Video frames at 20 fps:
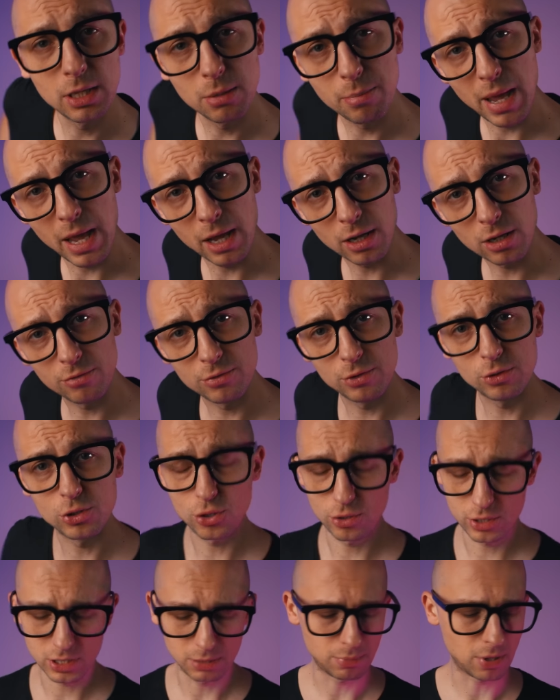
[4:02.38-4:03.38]
in the back of your
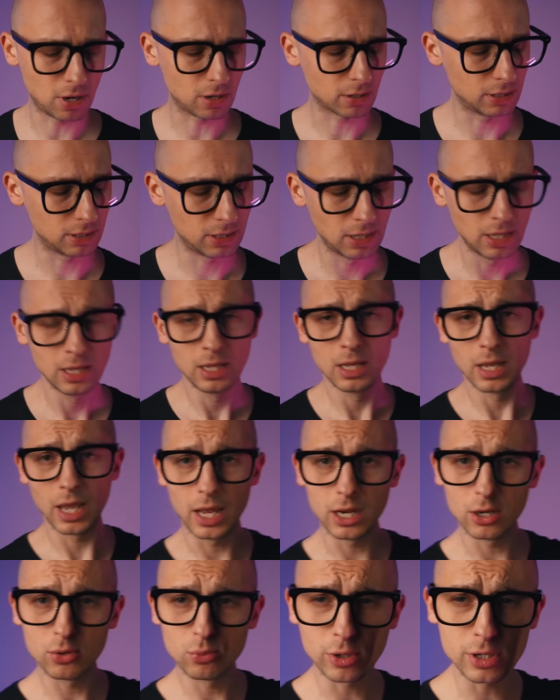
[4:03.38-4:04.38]
jersey pocket.
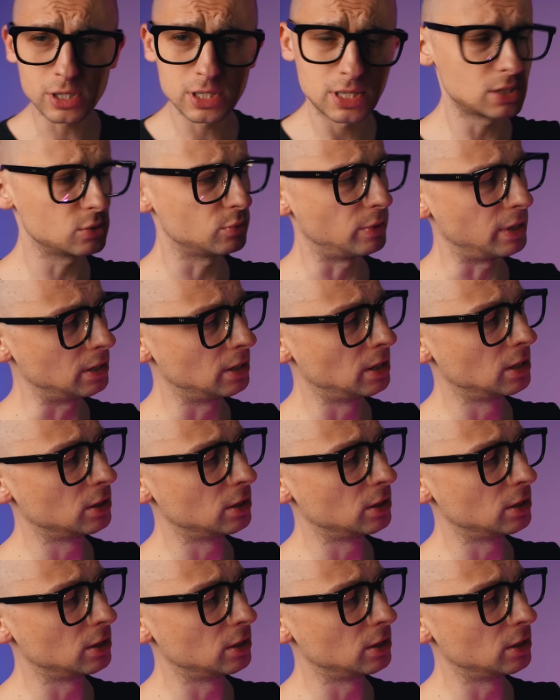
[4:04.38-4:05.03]
And it works this way.